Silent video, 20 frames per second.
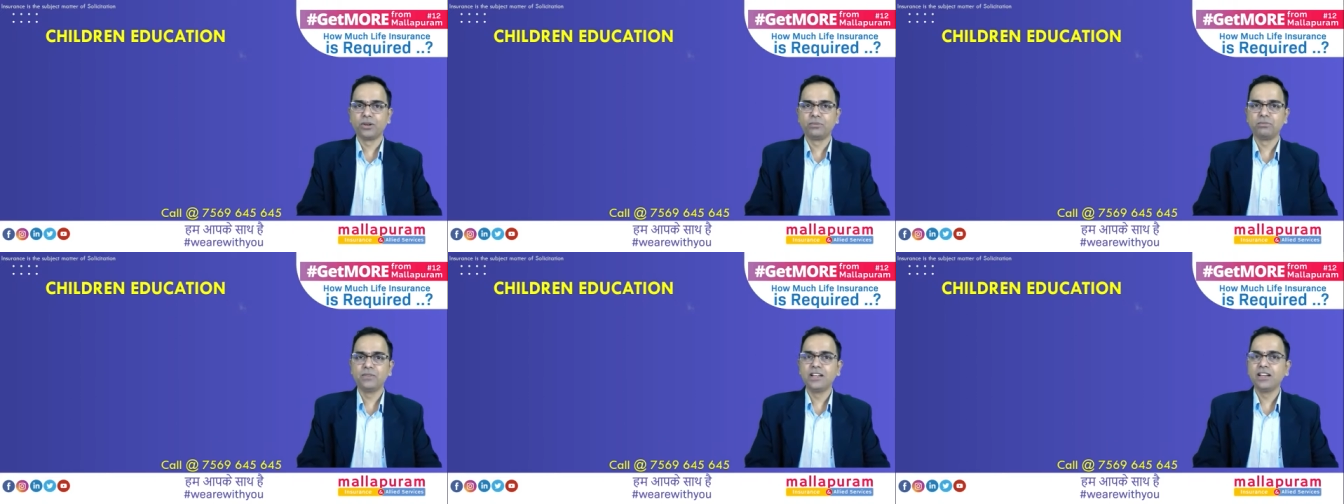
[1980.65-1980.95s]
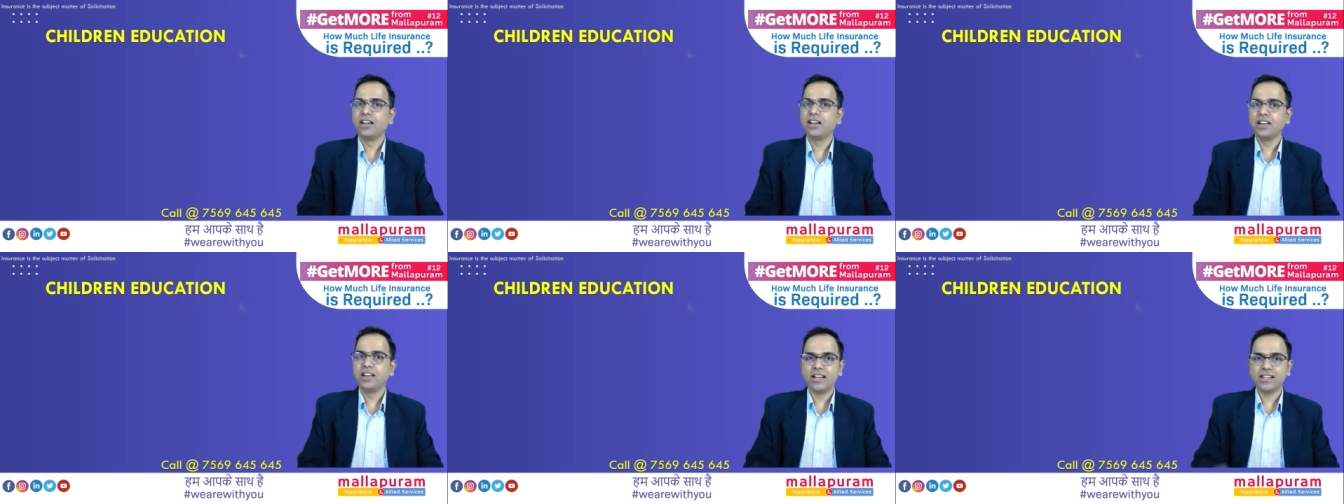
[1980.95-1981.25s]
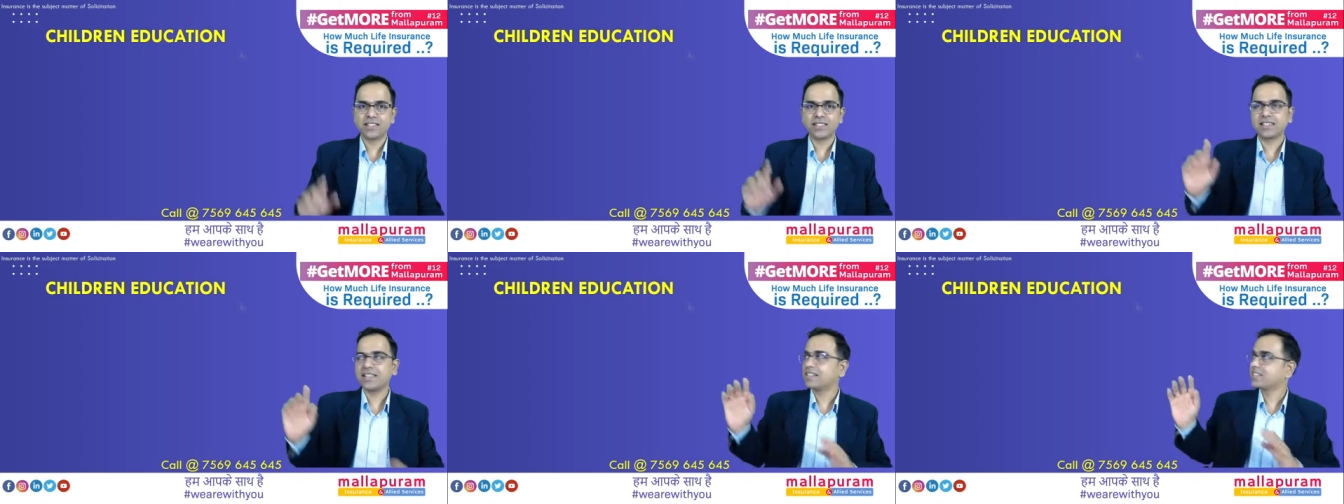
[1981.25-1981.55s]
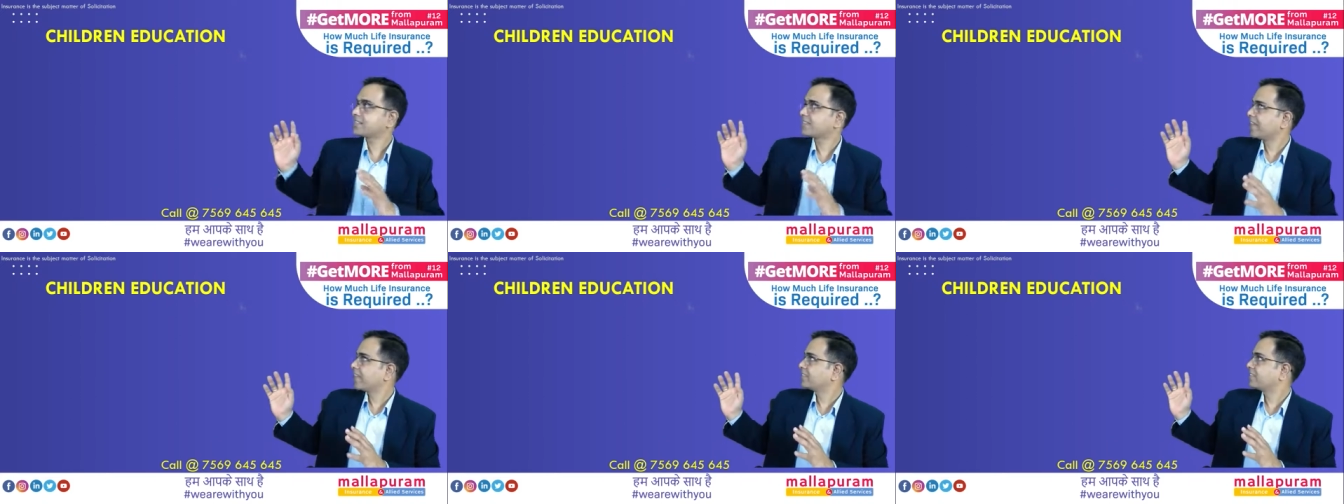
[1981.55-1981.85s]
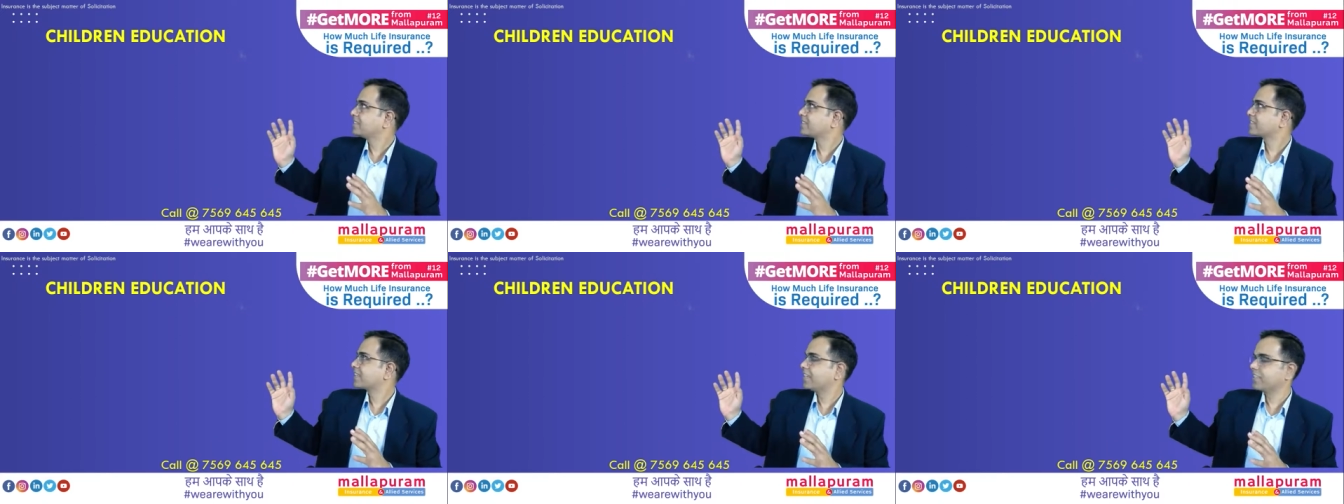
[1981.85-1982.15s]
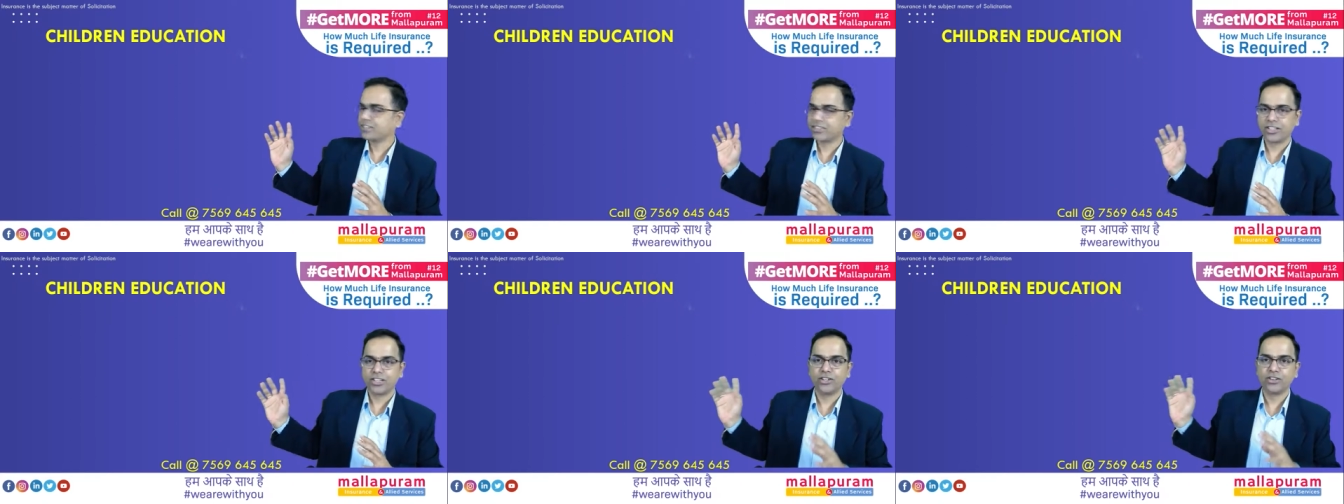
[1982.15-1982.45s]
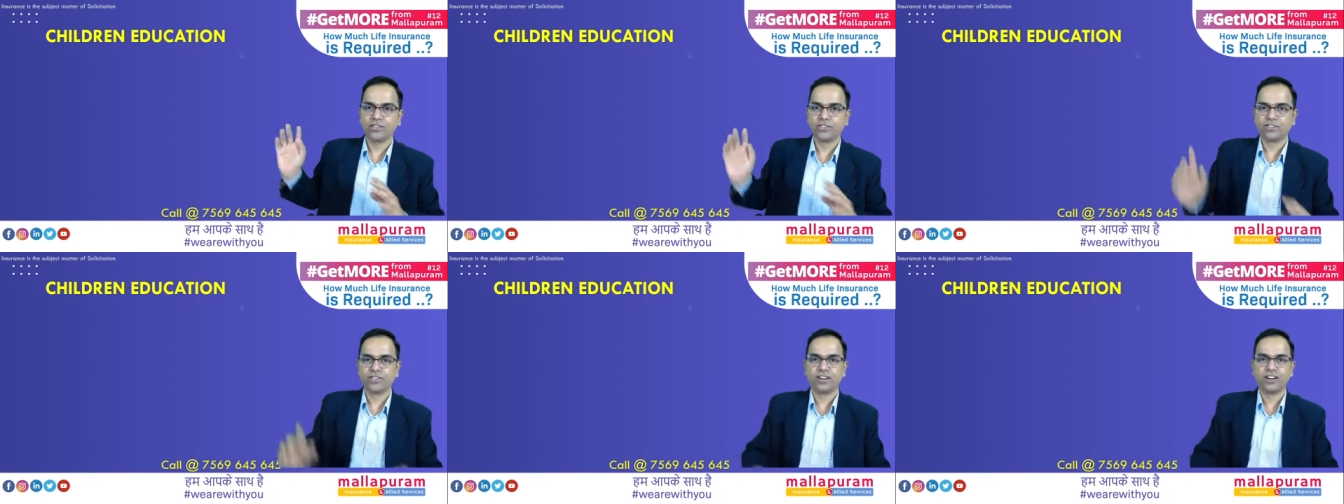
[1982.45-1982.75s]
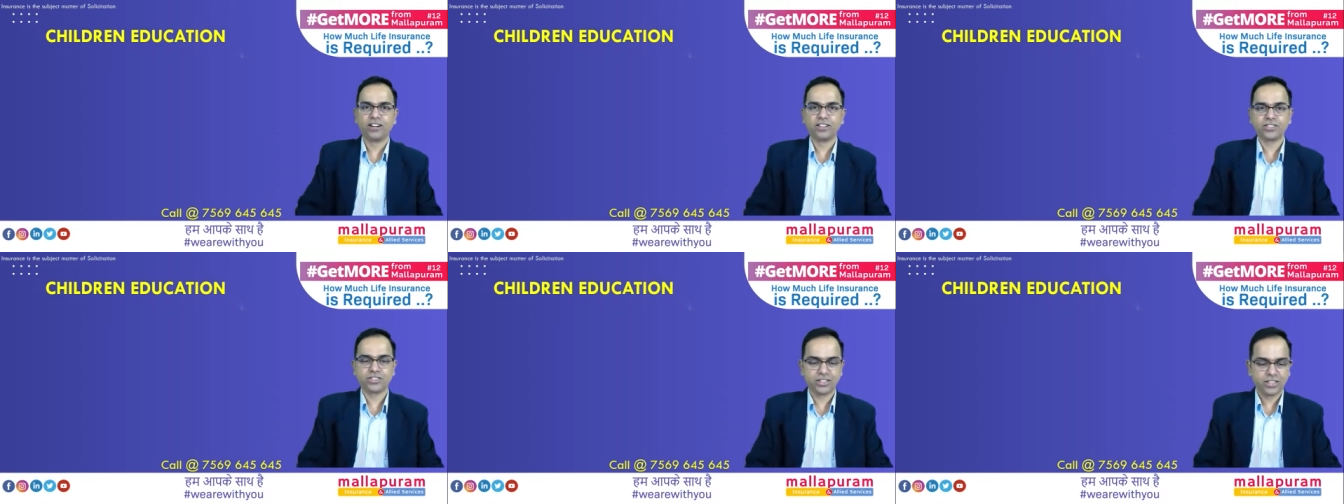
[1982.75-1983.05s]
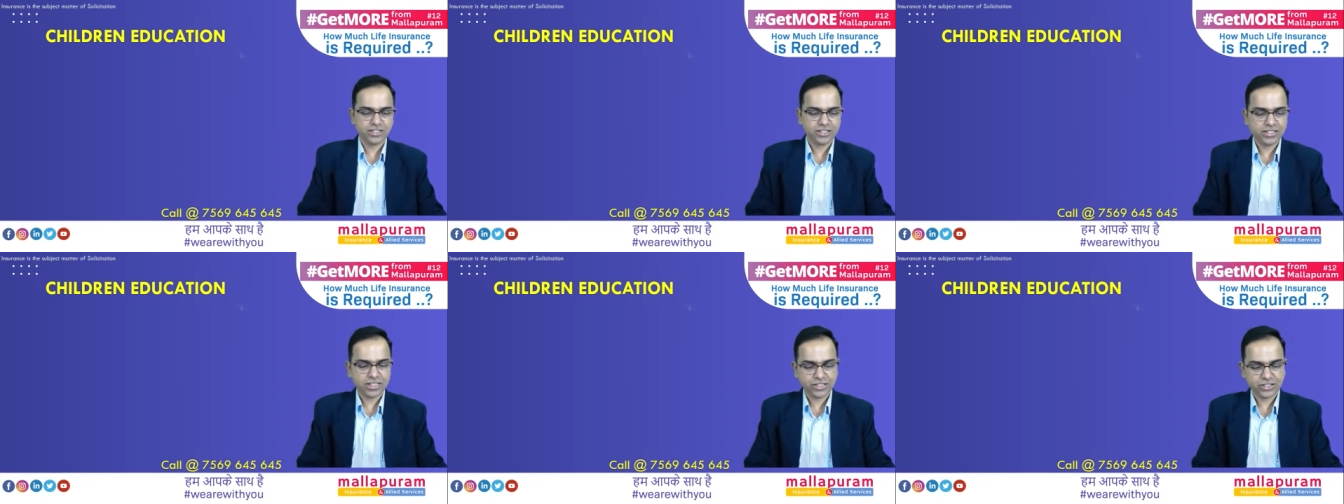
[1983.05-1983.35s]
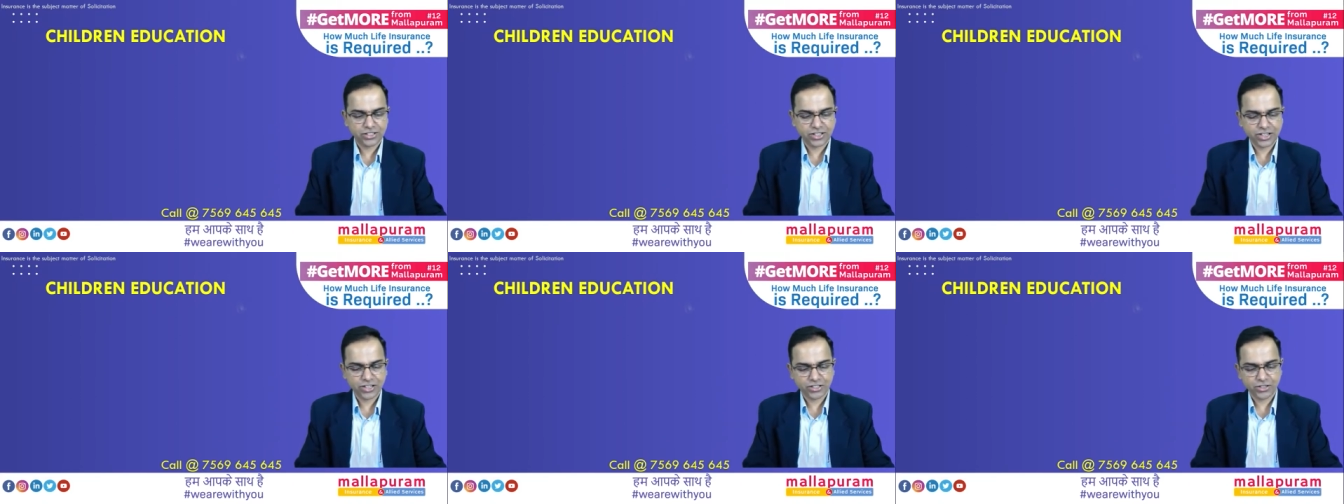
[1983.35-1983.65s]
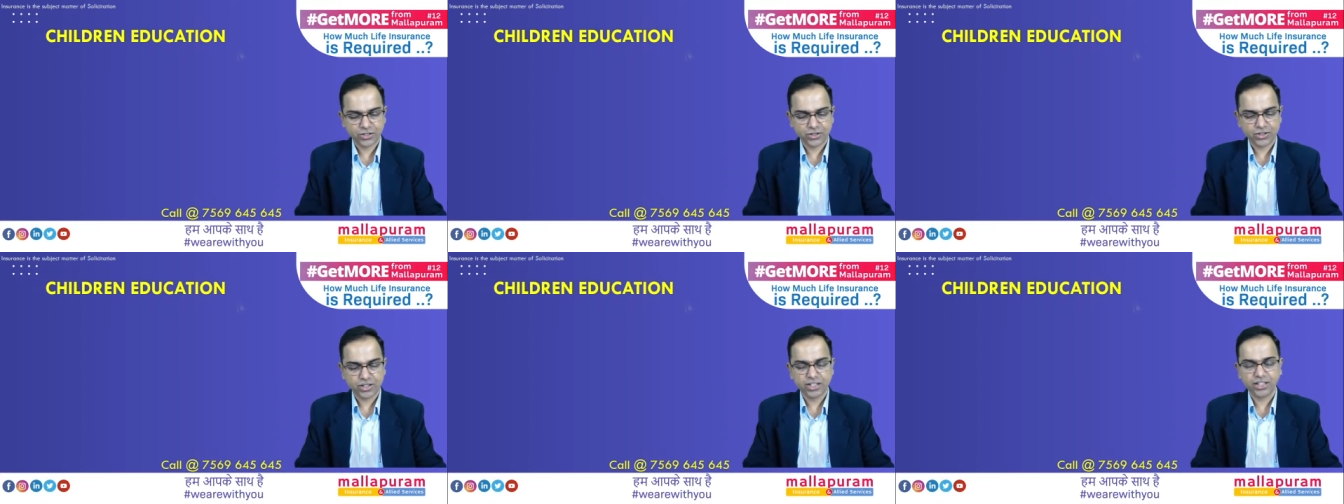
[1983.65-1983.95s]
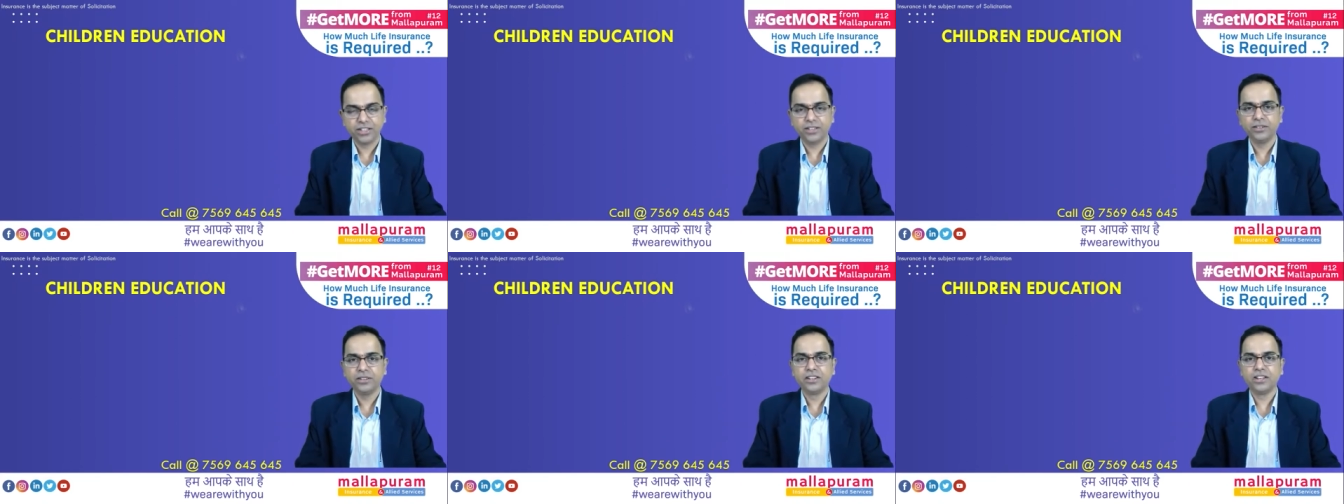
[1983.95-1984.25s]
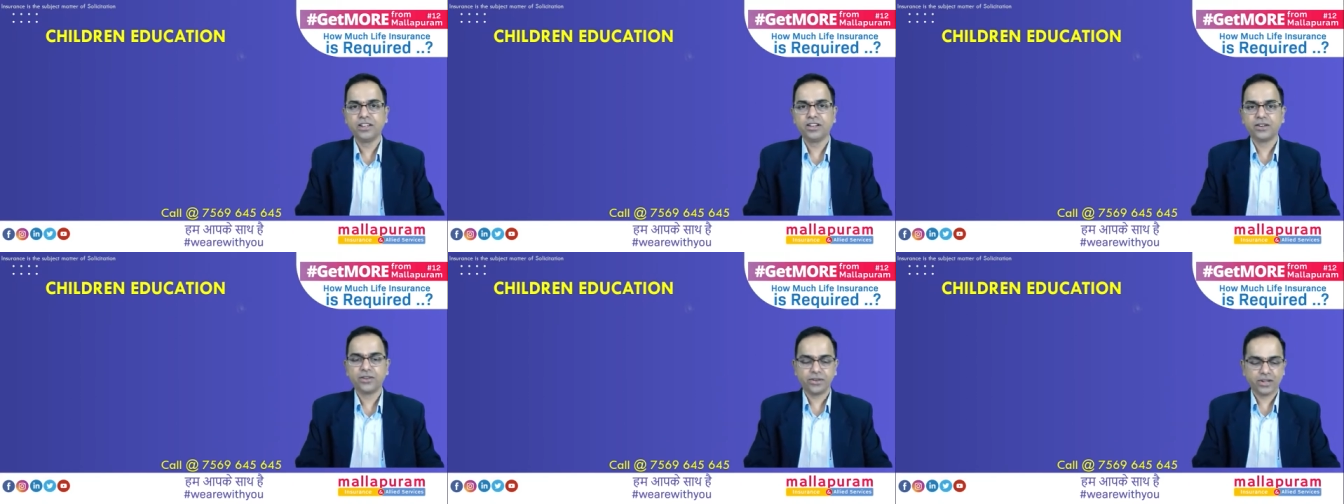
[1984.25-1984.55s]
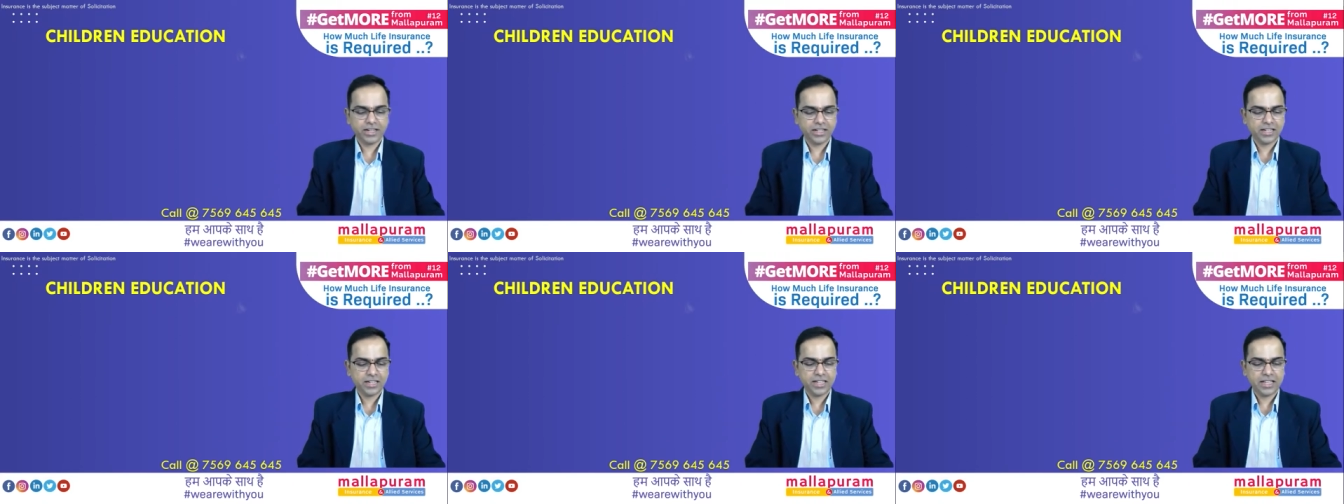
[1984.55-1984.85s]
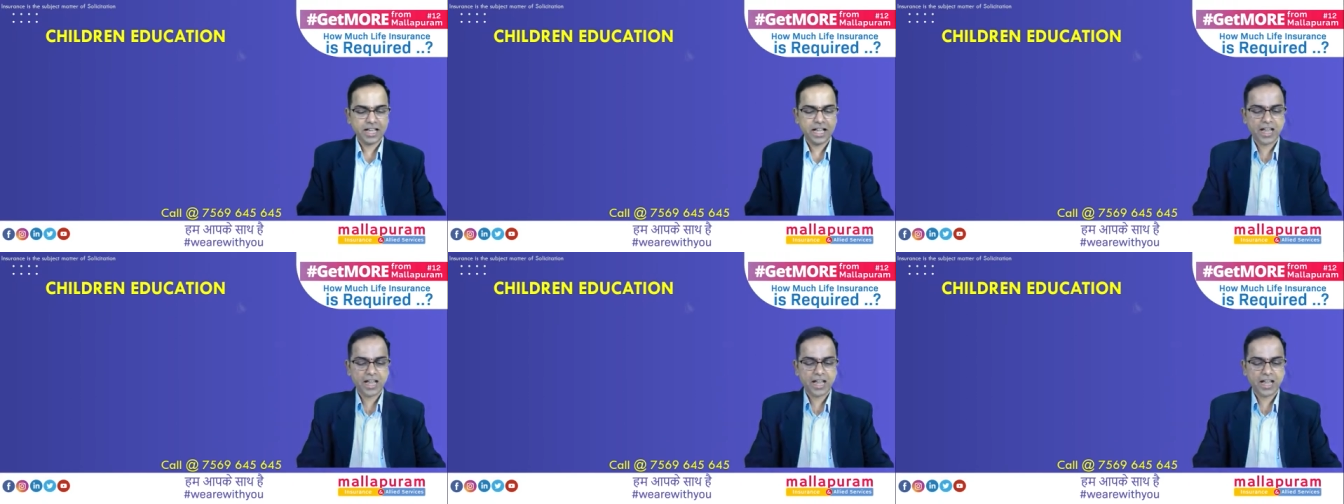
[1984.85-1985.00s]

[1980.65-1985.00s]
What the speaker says: let's take this case study of children's education over here, right? And